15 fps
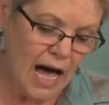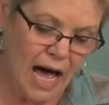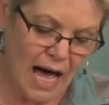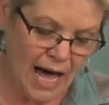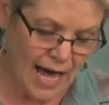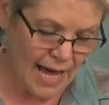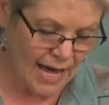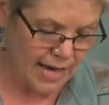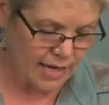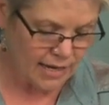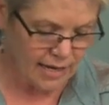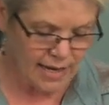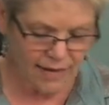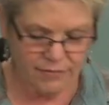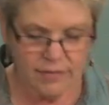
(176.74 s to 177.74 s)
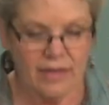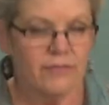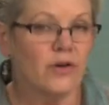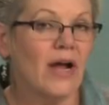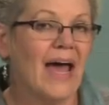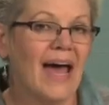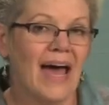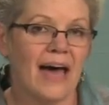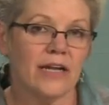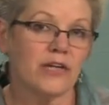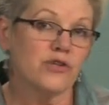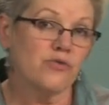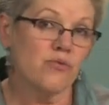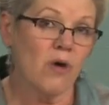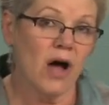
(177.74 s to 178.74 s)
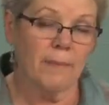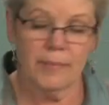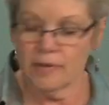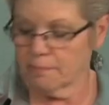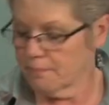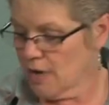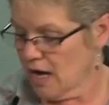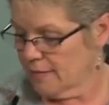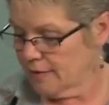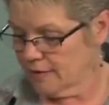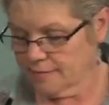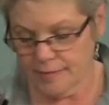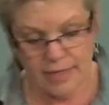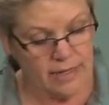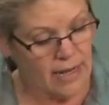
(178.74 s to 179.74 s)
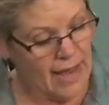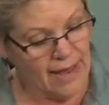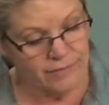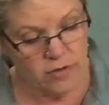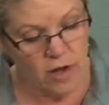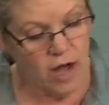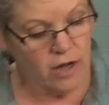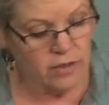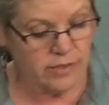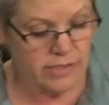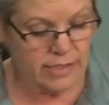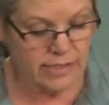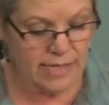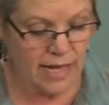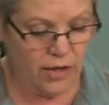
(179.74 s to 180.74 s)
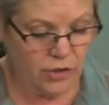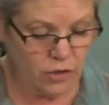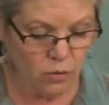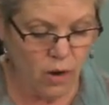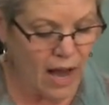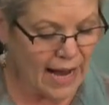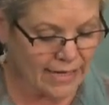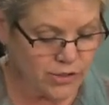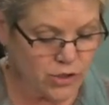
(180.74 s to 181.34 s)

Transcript: I have never had a drop-in bobbin, and I have to honestly tell you, I